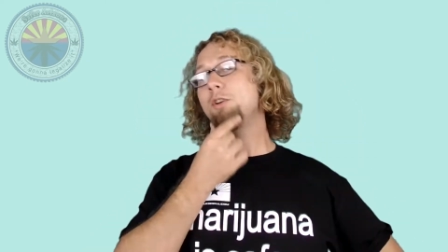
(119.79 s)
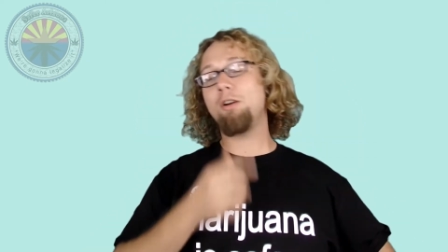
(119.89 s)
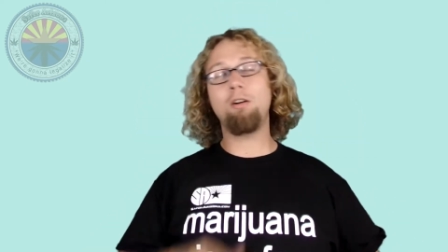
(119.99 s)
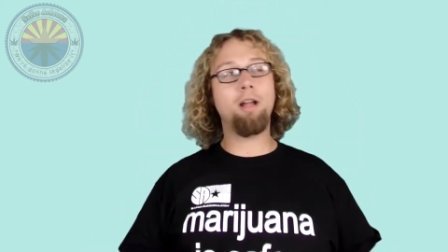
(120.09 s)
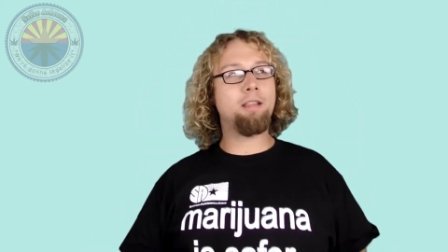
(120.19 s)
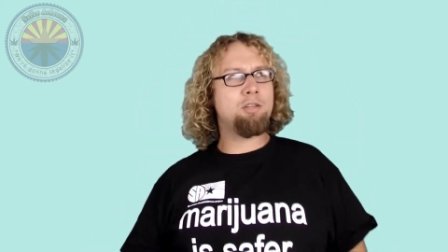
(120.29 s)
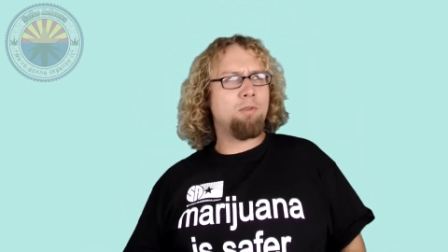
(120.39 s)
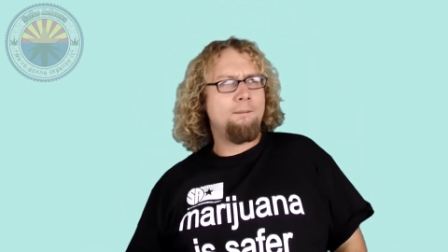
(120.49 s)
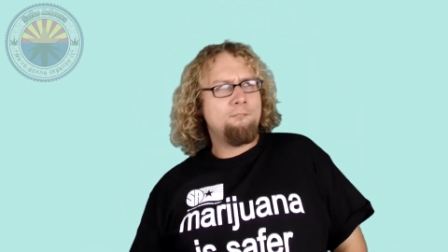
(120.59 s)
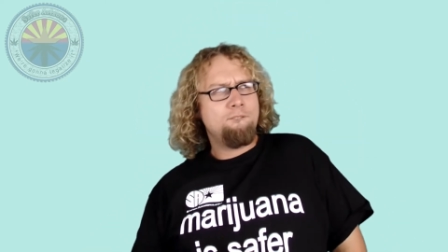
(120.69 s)
Or, or like this
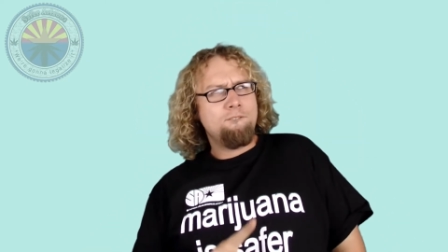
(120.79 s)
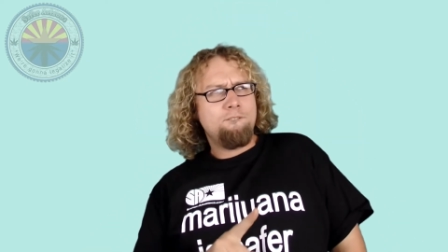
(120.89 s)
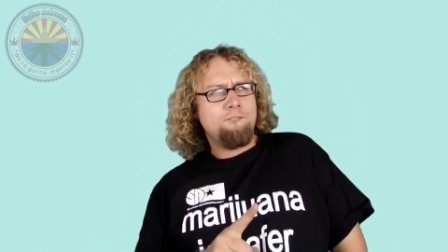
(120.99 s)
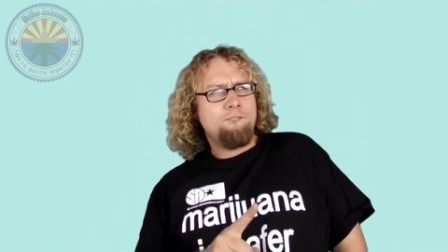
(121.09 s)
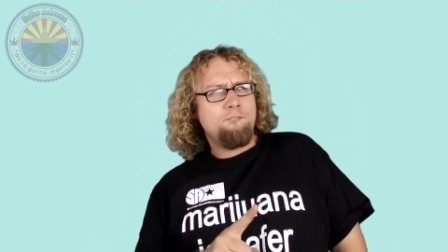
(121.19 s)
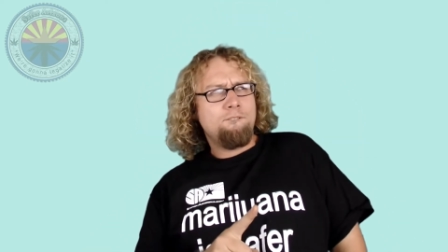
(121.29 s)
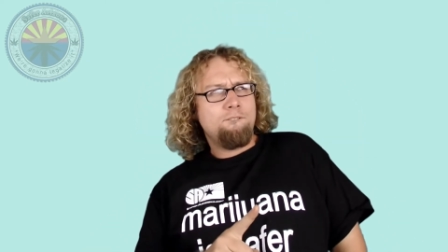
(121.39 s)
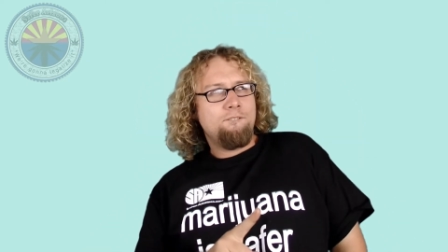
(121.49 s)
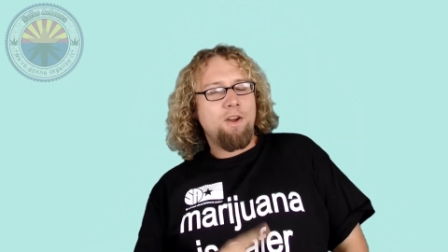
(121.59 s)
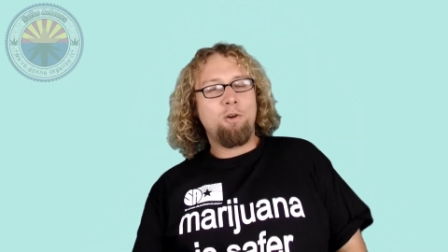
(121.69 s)
one.
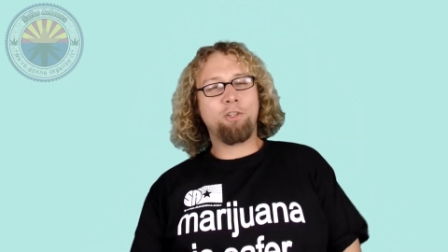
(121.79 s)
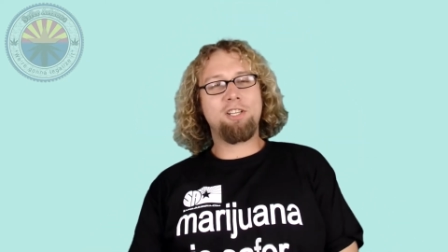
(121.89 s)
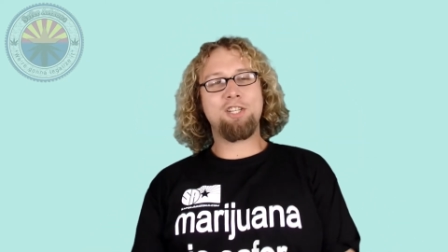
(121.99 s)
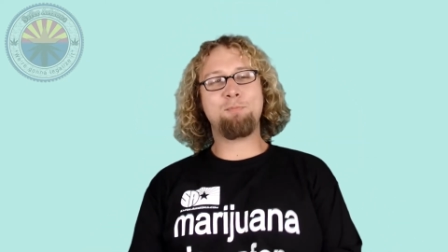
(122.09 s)
Or just a